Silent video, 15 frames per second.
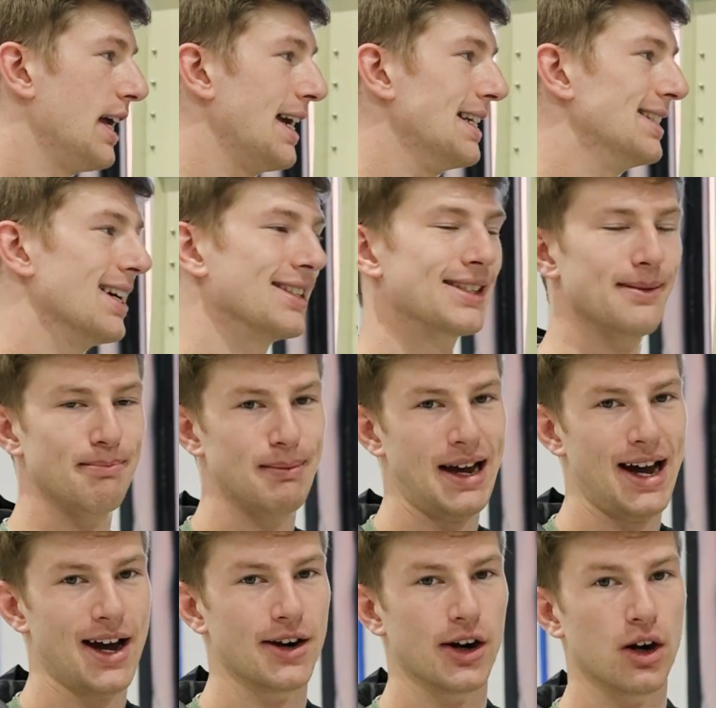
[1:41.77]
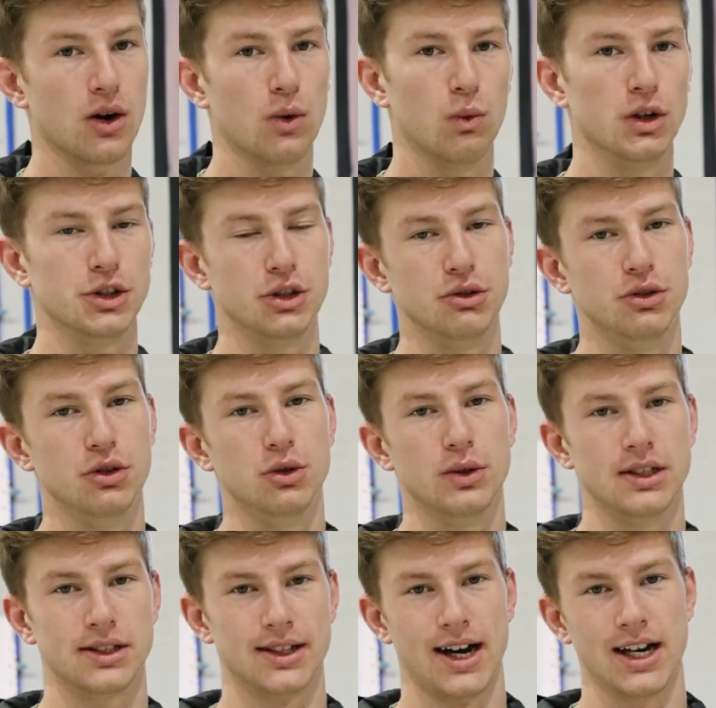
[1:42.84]
it doesn't matter what you do
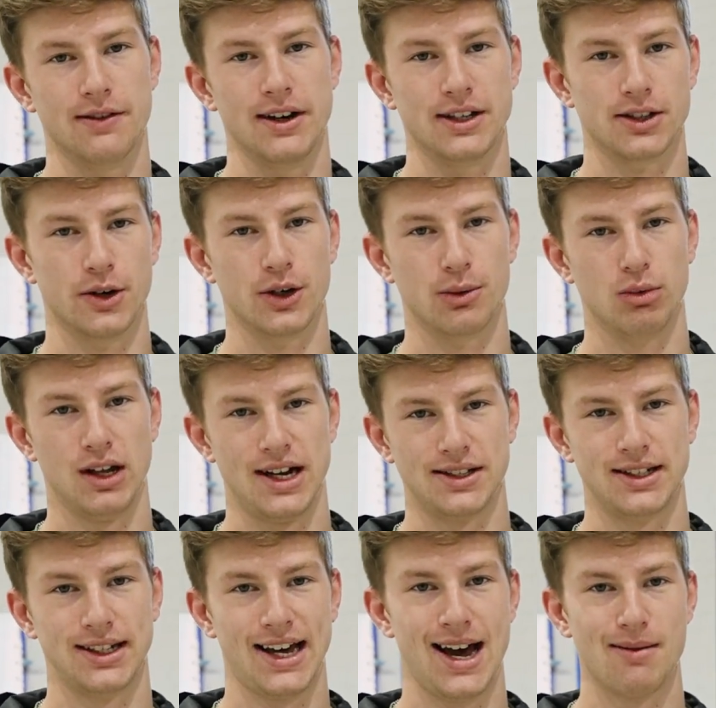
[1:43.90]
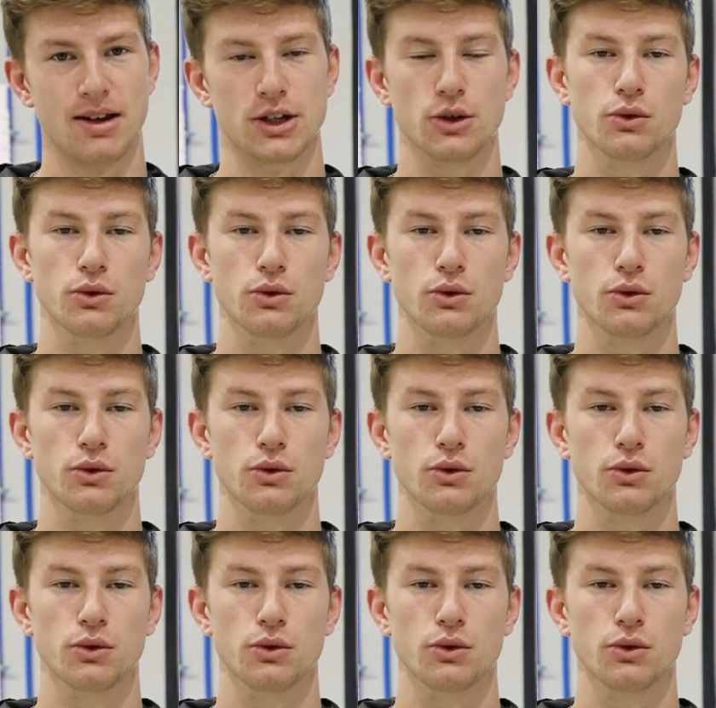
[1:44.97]
inside of a soda blasting cabinet, cabinet,